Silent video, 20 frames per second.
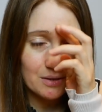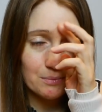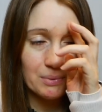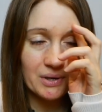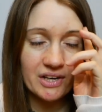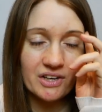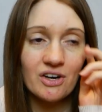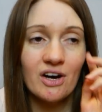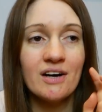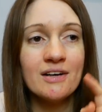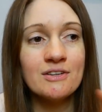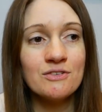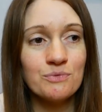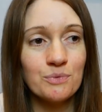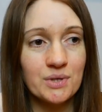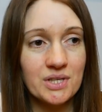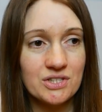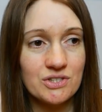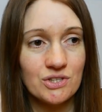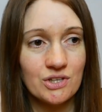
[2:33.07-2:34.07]
but I kind of
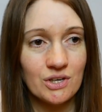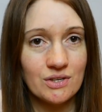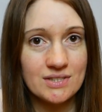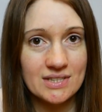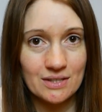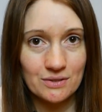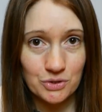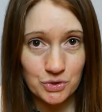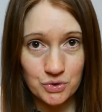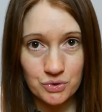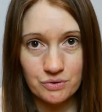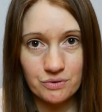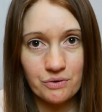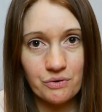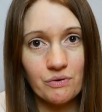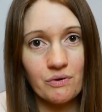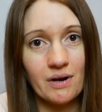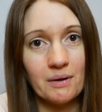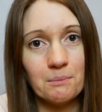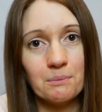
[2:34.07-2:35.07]
wanted to go down the true
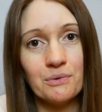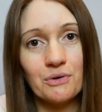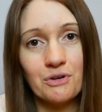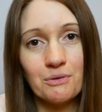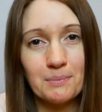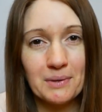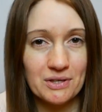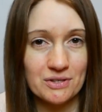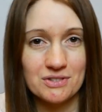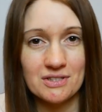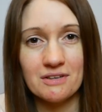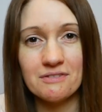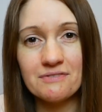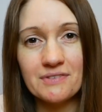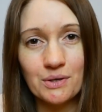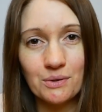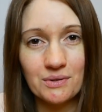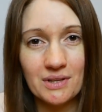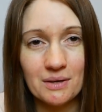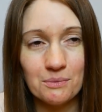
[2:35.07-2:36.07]
crime book because I
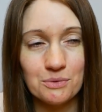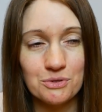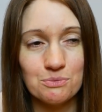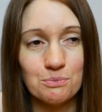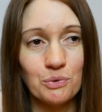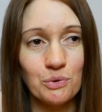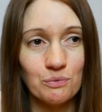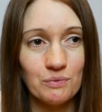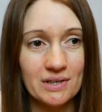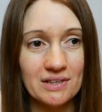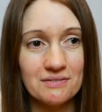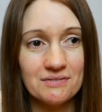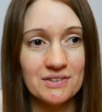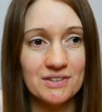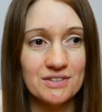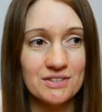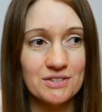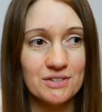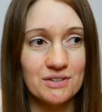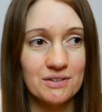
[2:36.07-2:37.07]
felt that was more
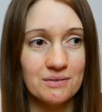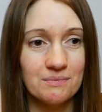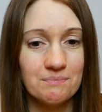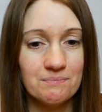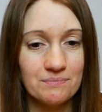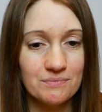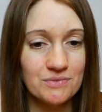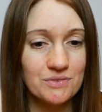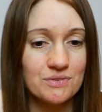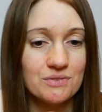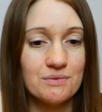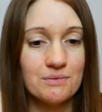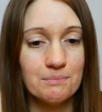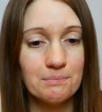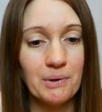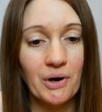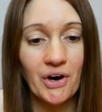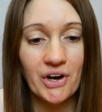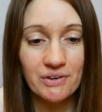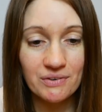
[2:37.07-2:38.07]
relevant to the
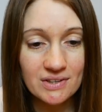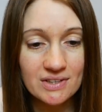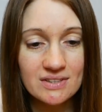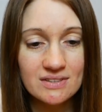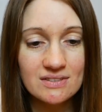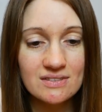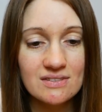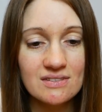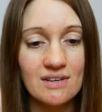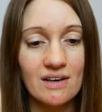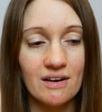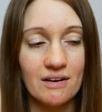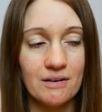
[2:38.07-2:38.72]
pirates,